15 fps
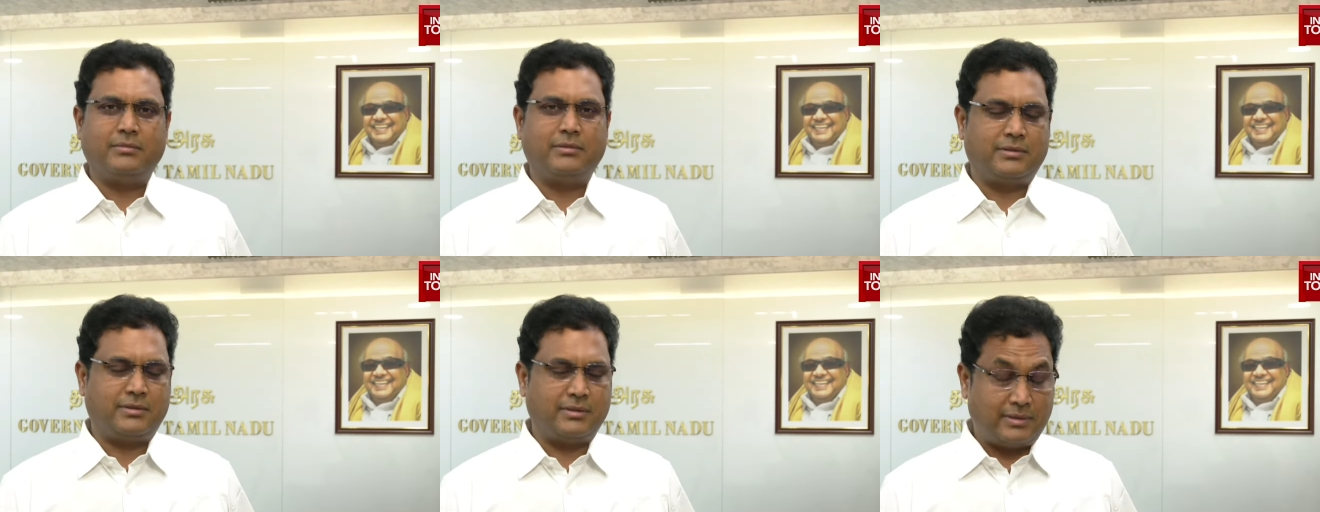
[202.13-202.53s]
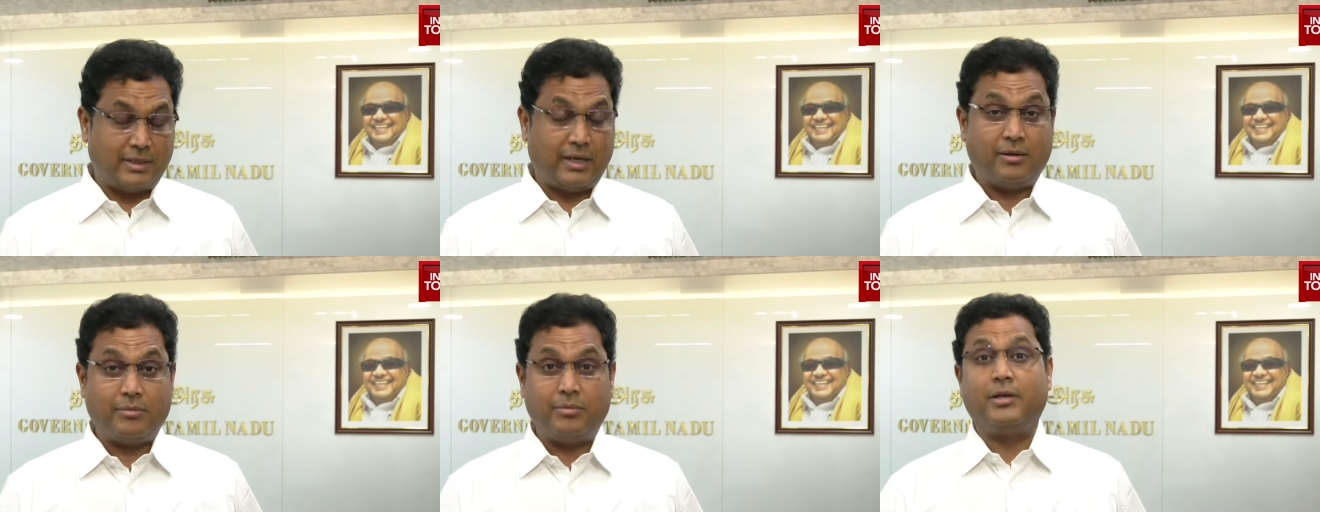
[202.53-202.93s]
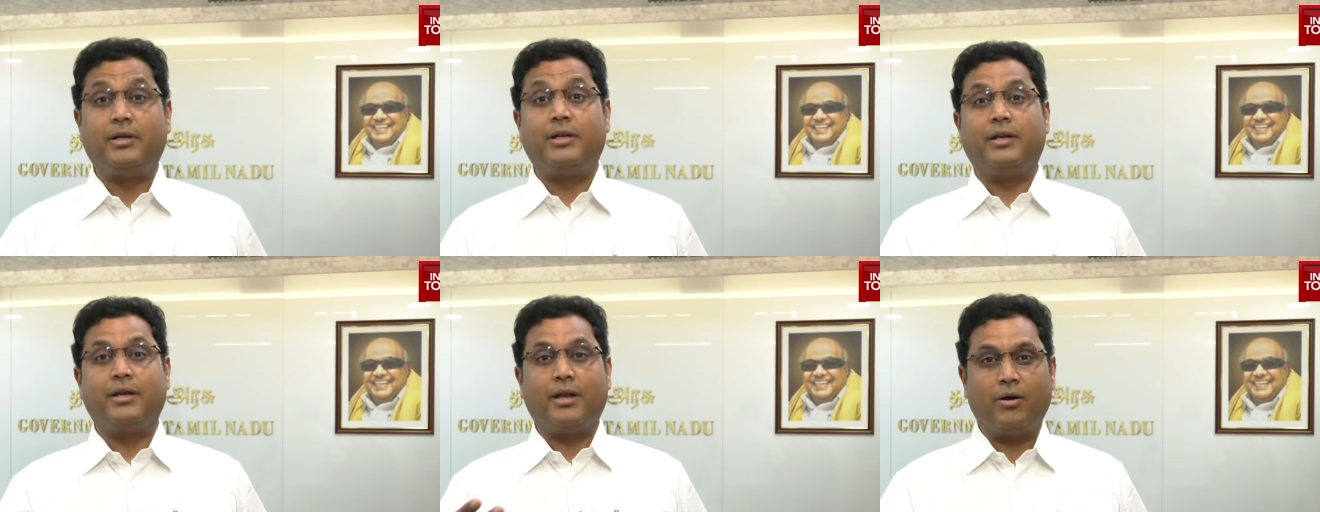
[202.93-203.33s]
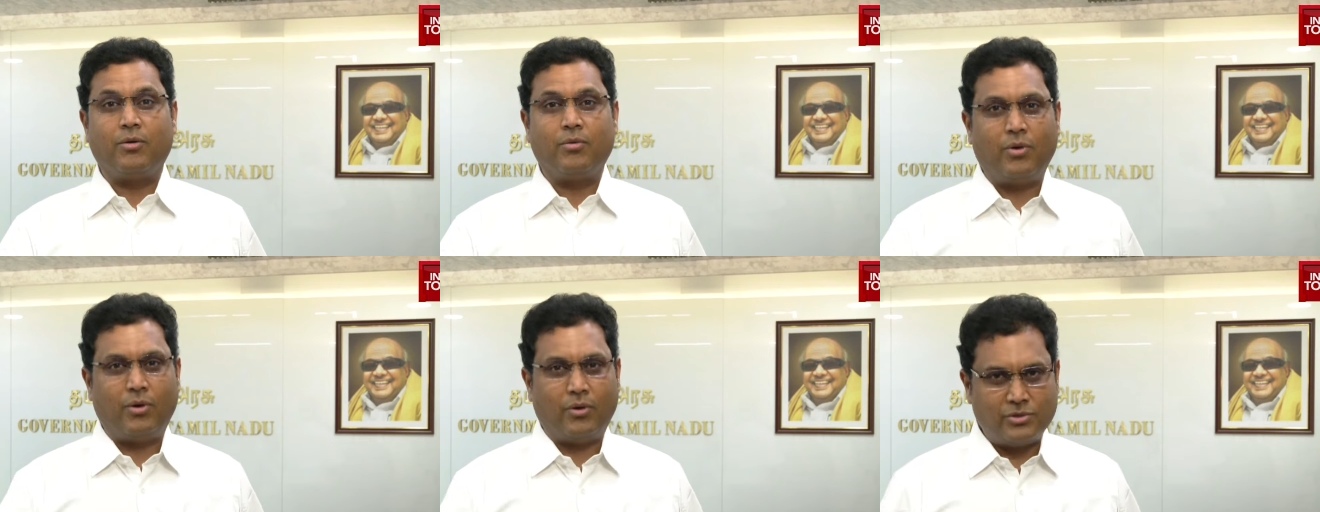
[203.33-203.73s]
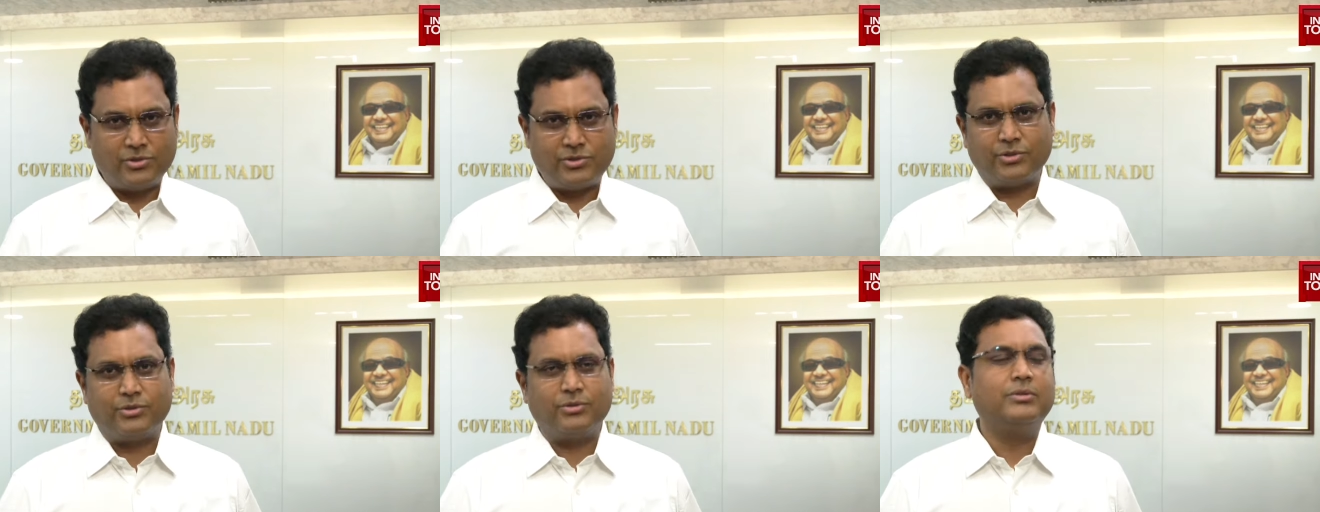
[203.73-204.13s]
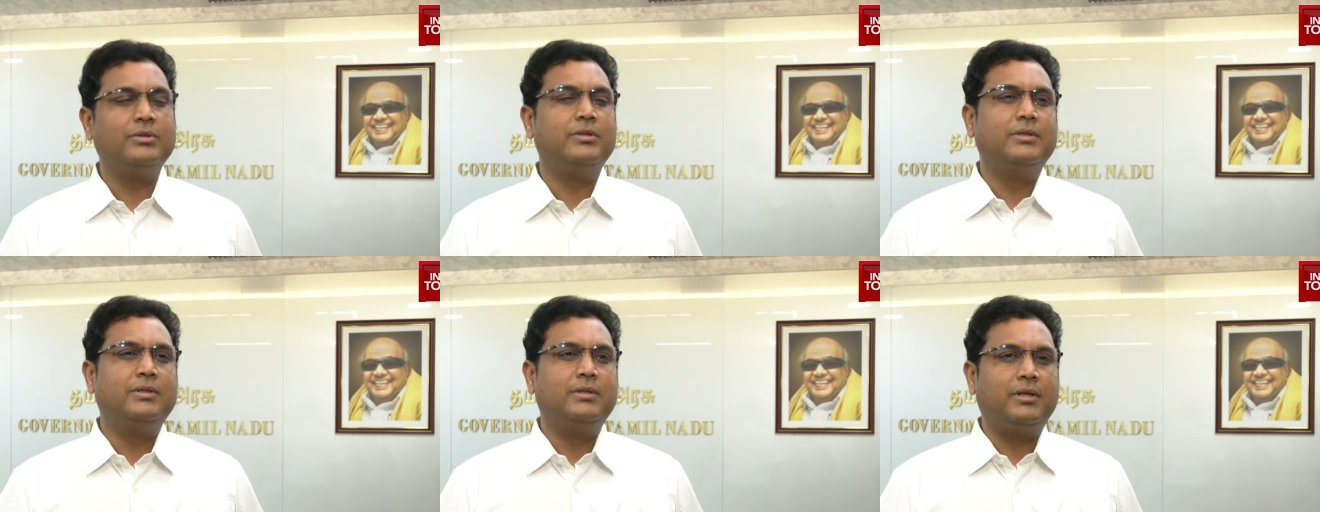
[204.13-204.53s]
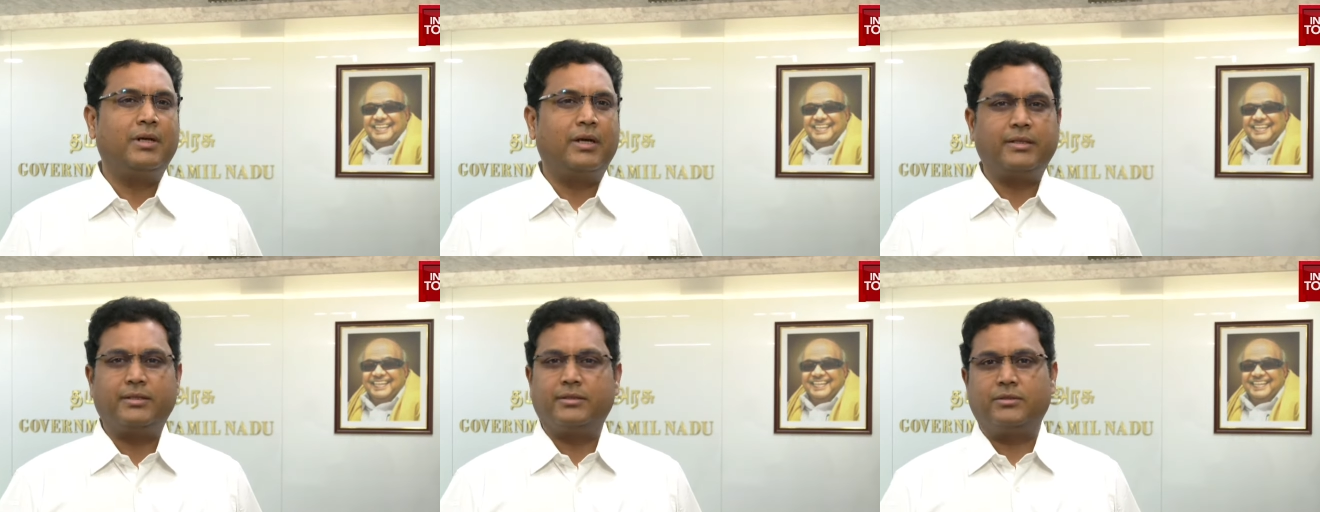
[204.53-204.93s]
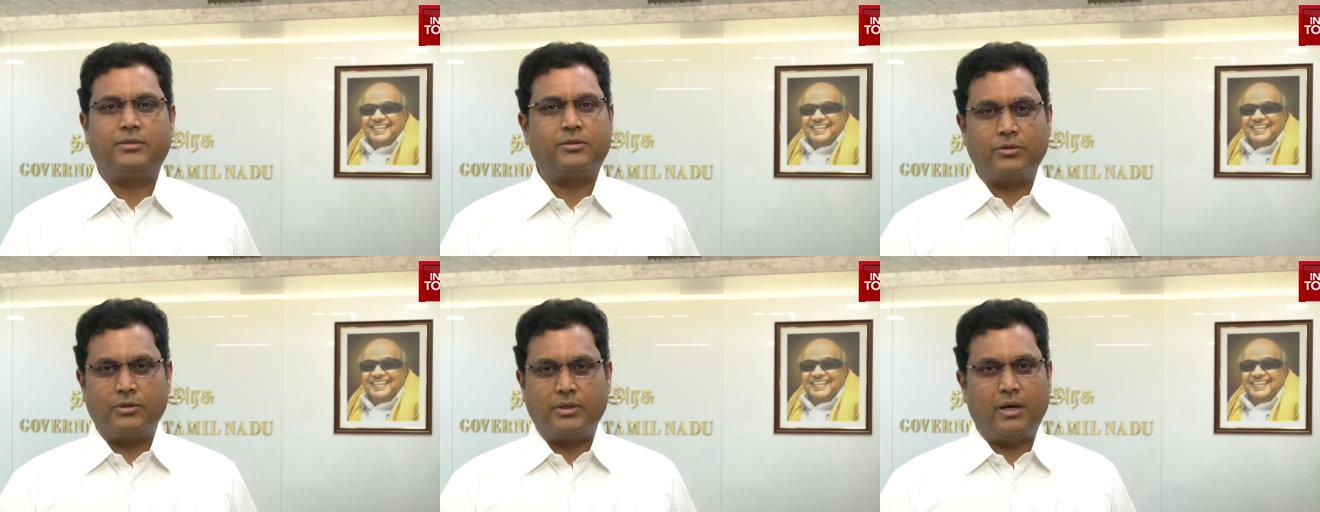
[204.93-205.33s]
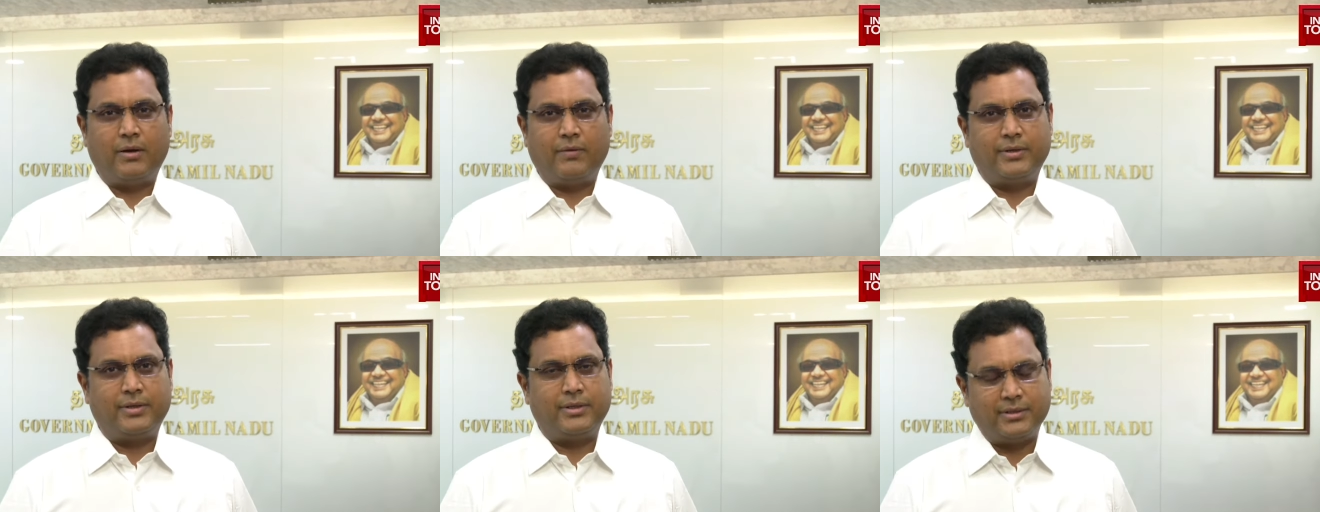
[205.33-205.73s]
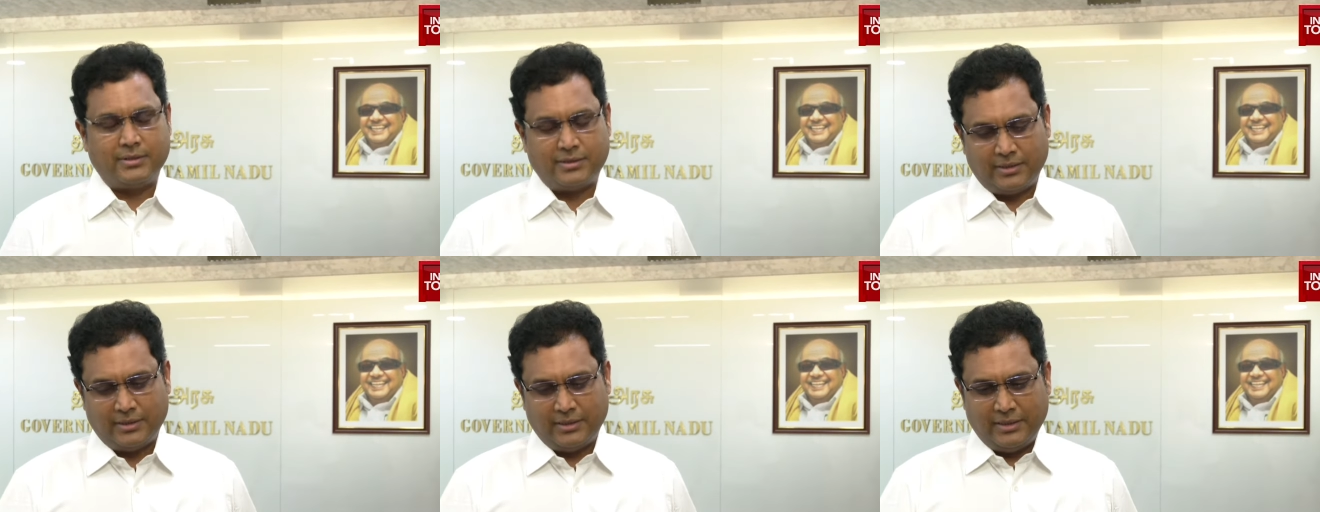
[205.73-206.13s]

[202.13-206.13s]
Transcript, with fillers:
Speaker 1: sustainability now also, and it's good governance.